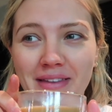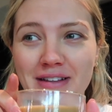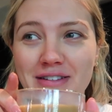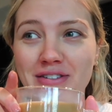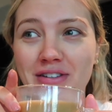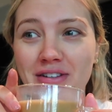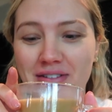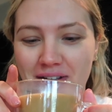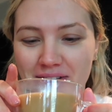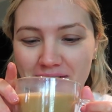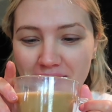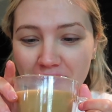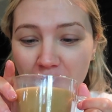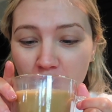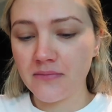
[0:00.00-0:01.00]
that's
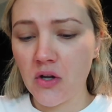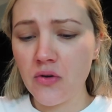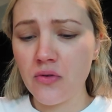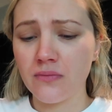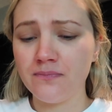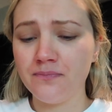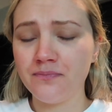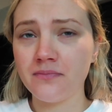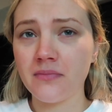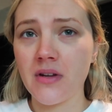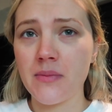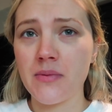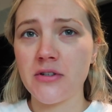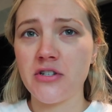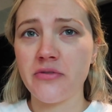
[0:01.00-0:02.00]
disgusting. Oh, I
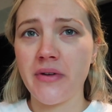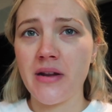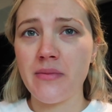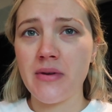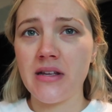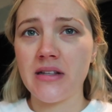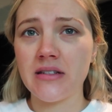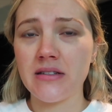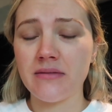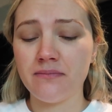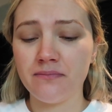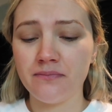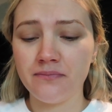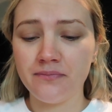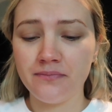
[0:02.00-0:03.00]
put too many beans.
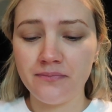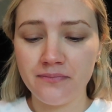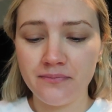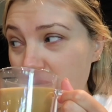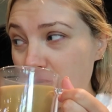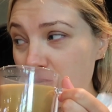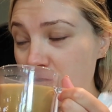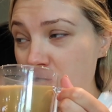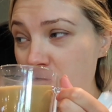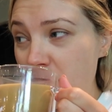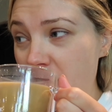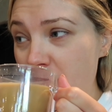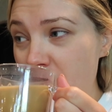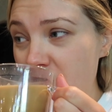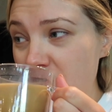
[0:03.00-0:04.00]
Oh, too
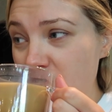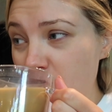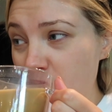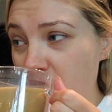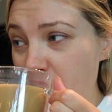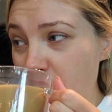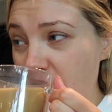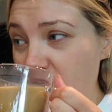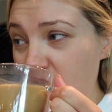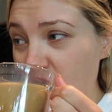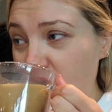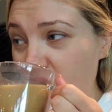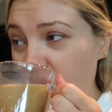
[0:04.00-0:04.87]
many beans, too many beans.